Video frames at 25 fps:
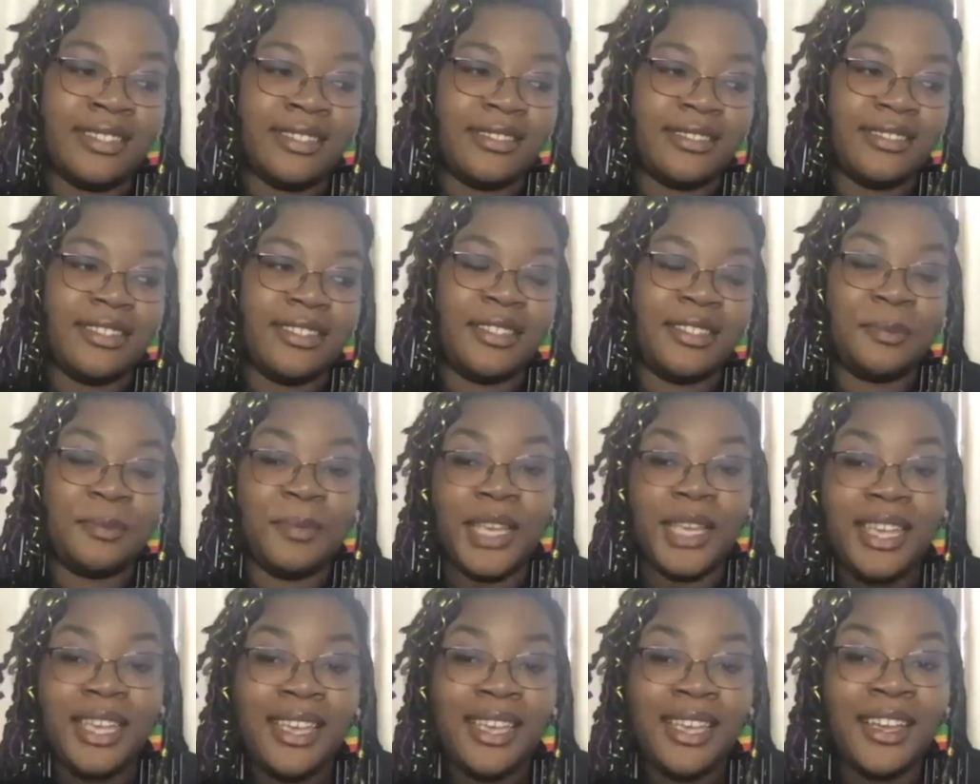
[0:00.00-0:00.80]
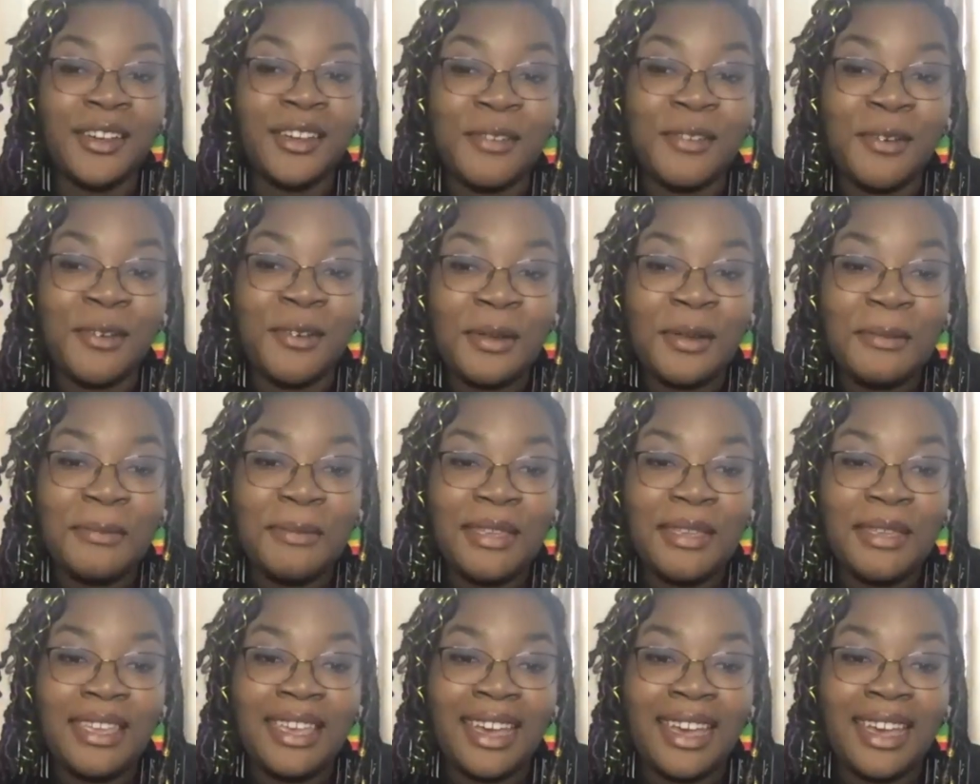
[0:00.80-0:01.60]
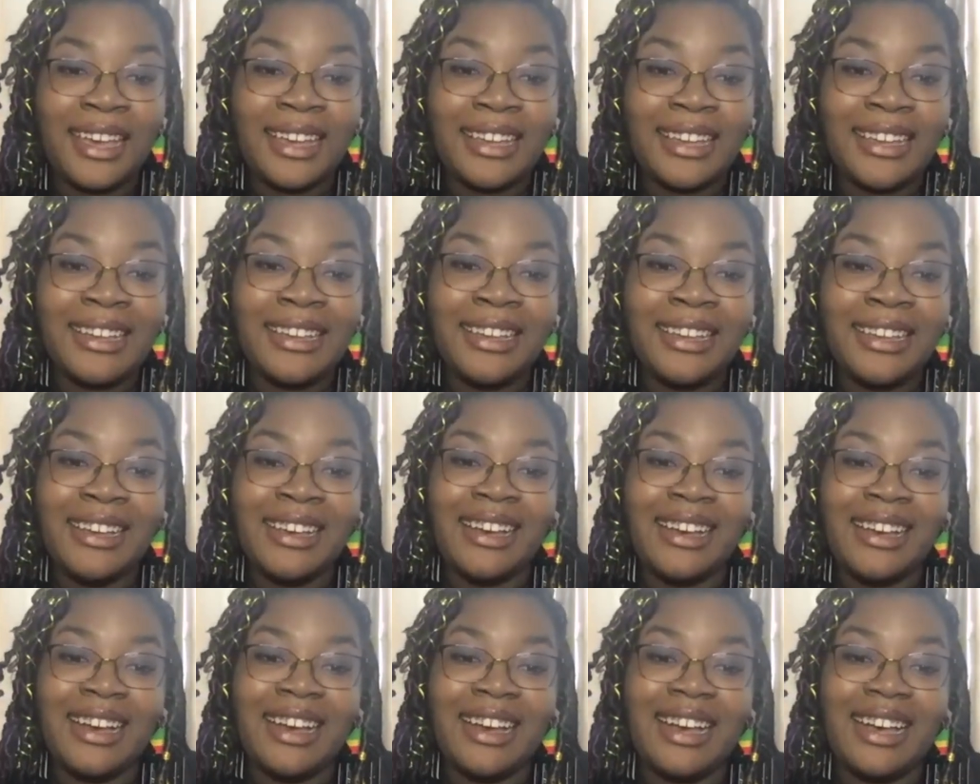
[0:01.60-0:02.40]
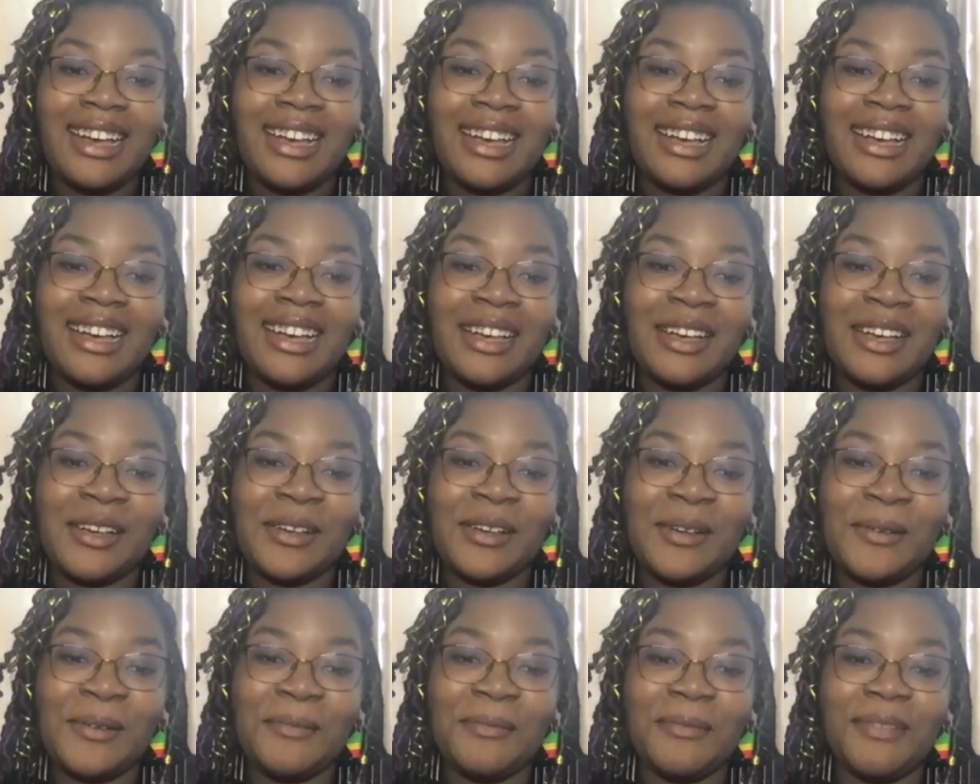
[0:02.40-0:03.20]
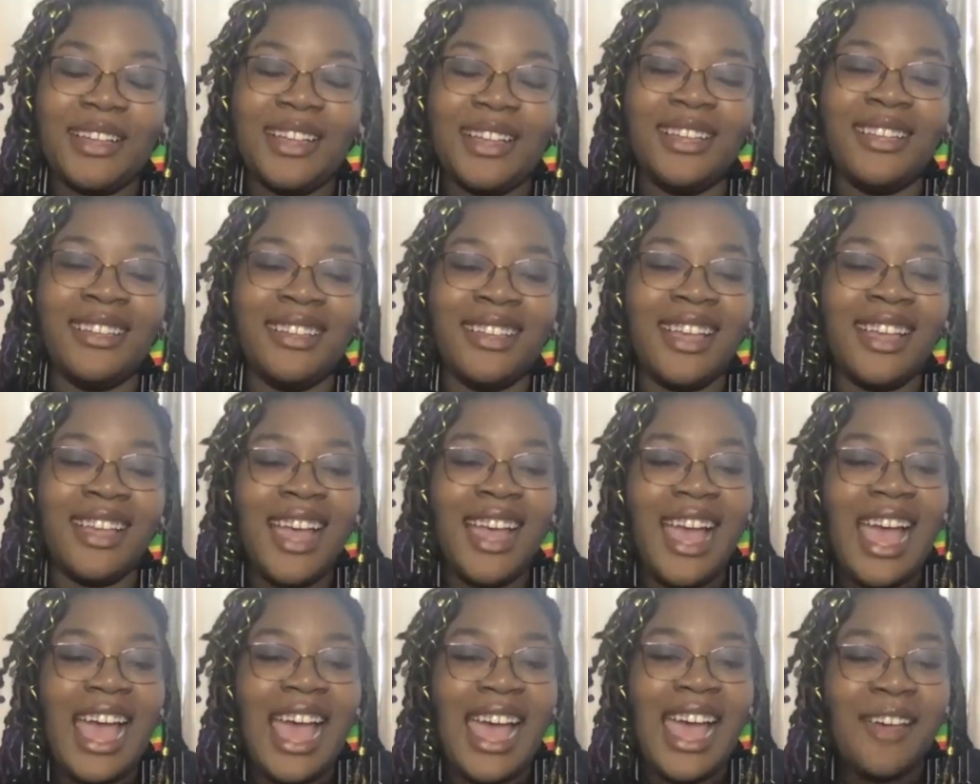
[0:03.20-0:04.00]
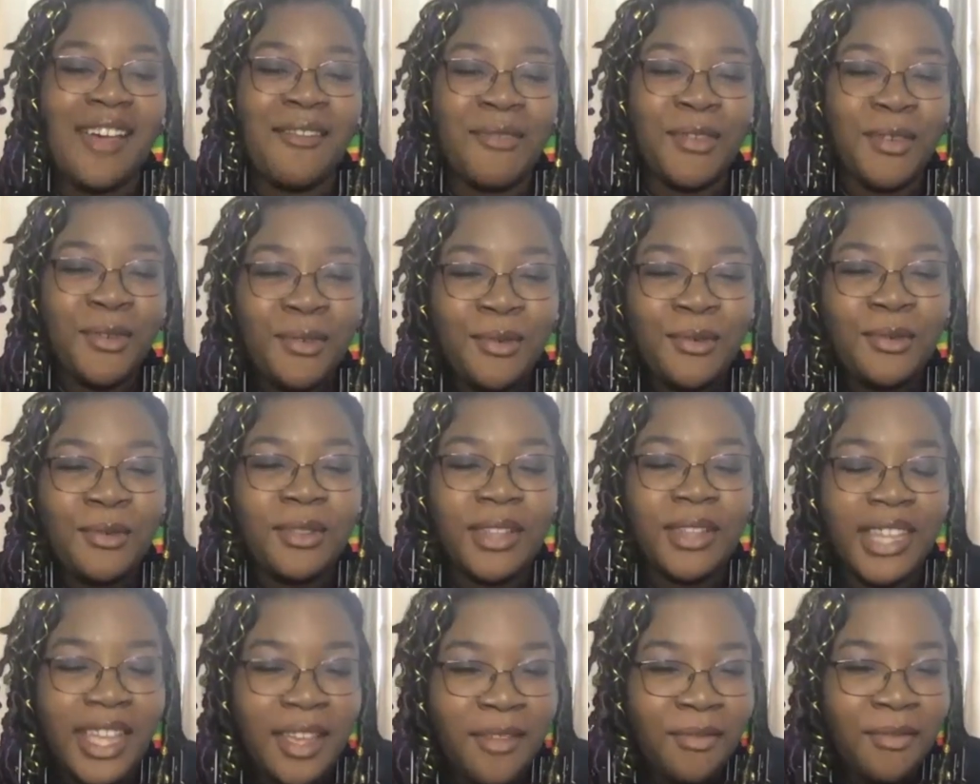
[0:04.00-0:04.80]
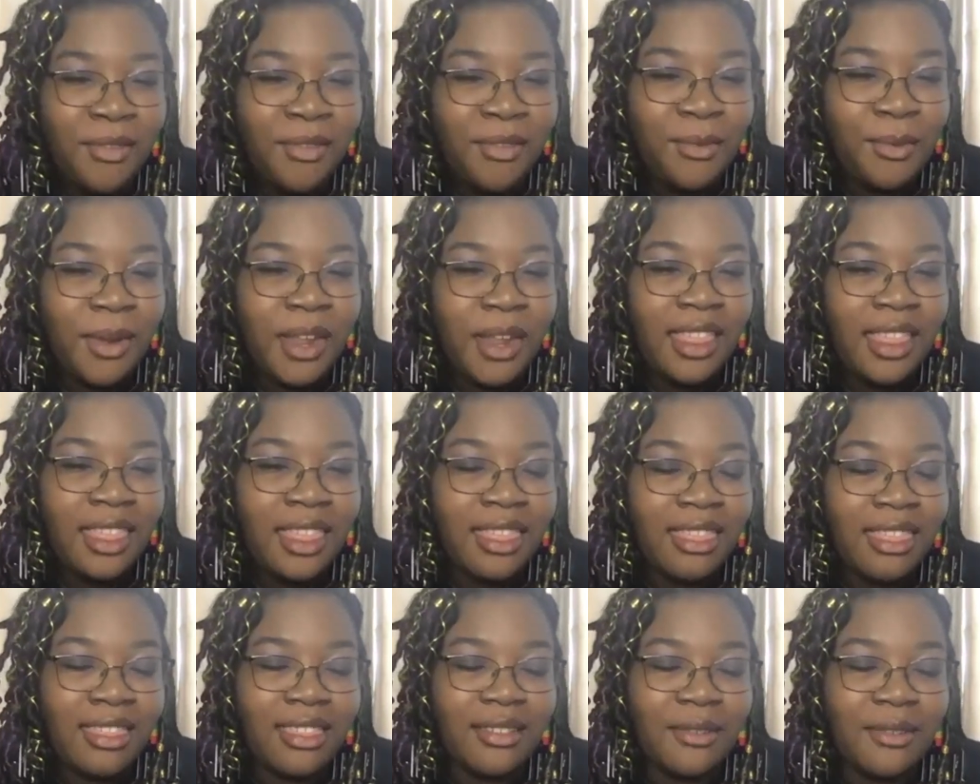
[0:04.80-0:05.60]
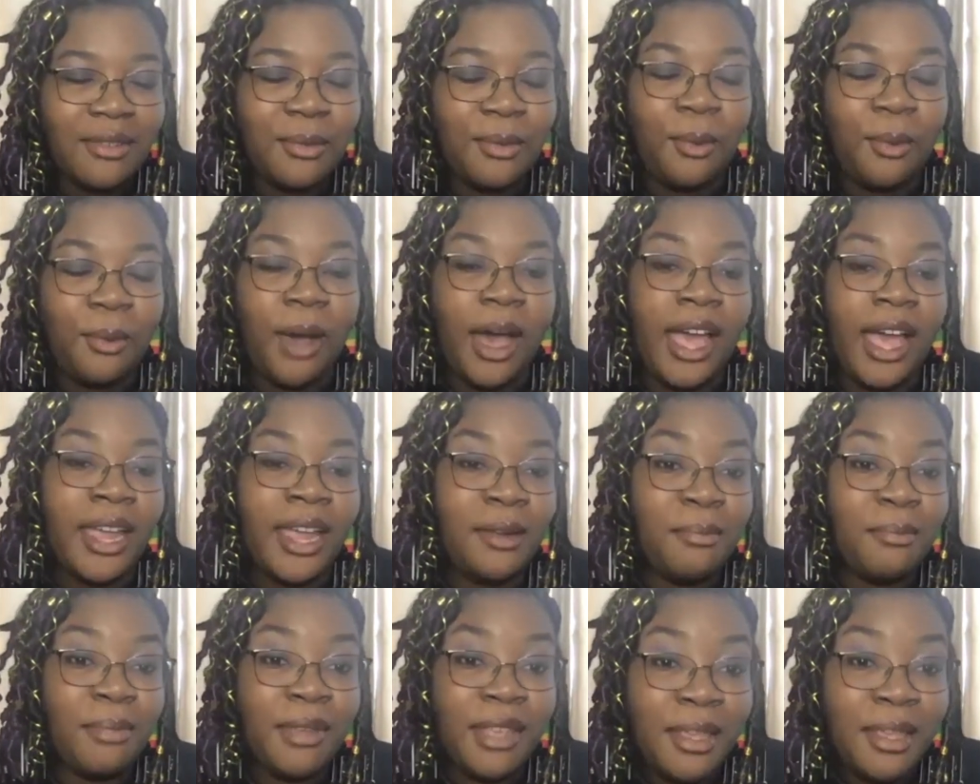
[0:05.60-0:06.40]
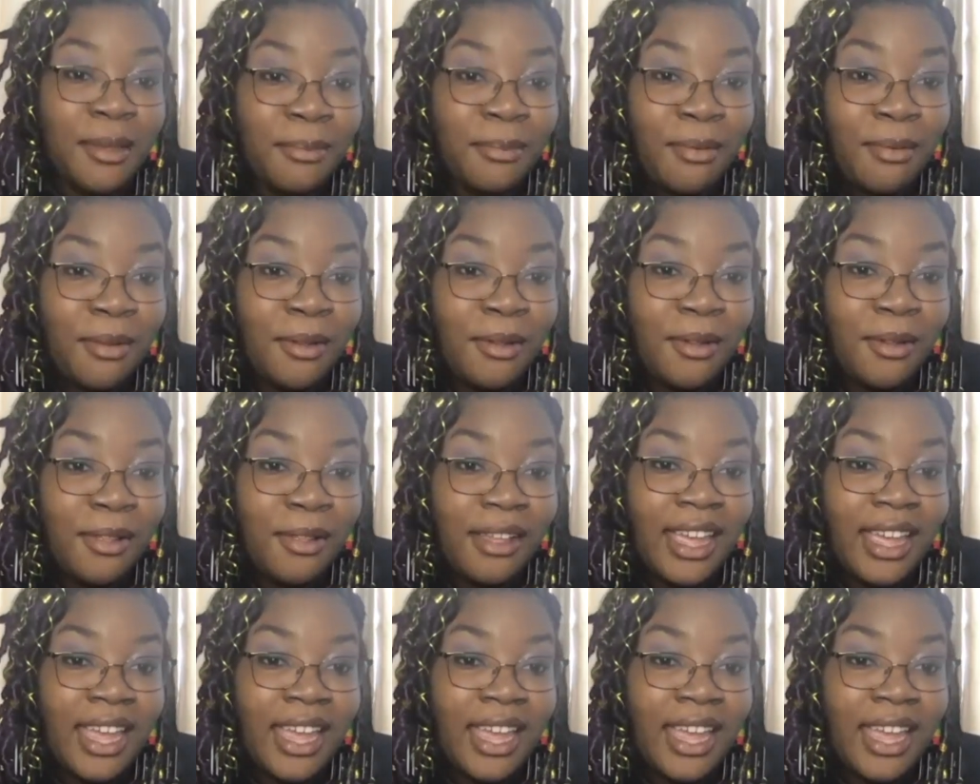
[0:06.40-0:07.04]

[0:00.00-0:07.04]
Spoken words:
speaking of Quinnipiac, um, have you lived with white people?